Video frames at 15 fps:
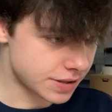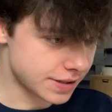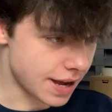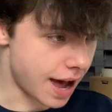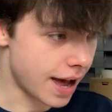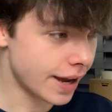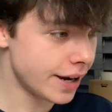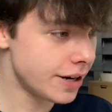
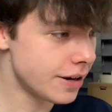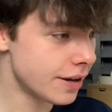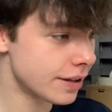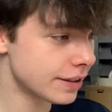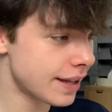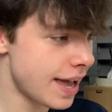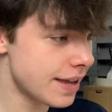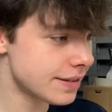sign.
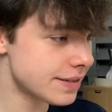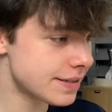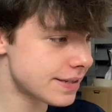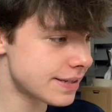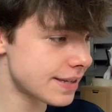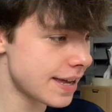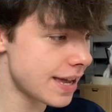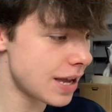Let's
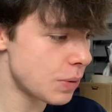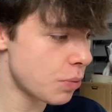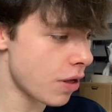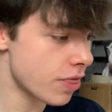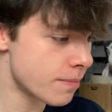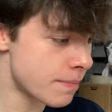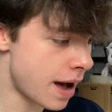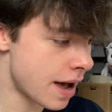see
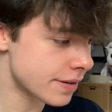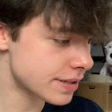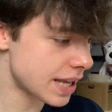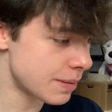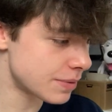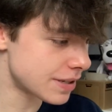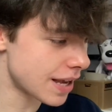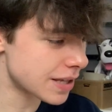what the mark
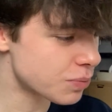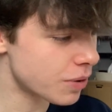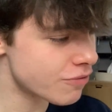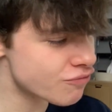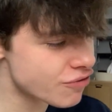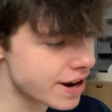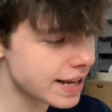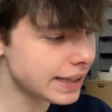scheme says. We
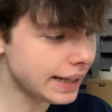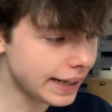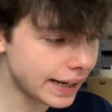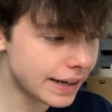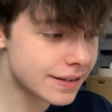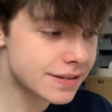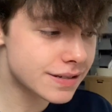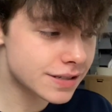really
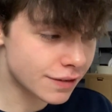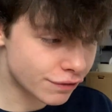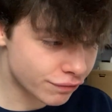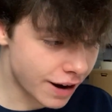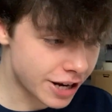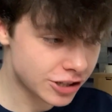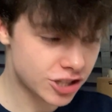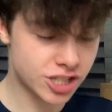needed to
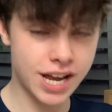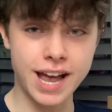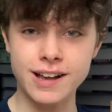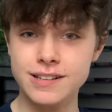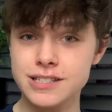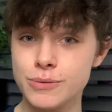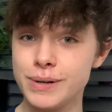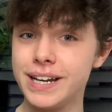
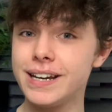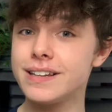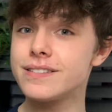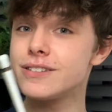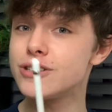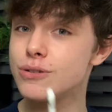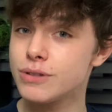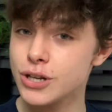differentiate, so we needed
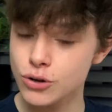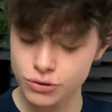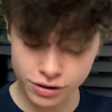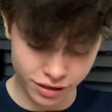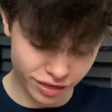to do the other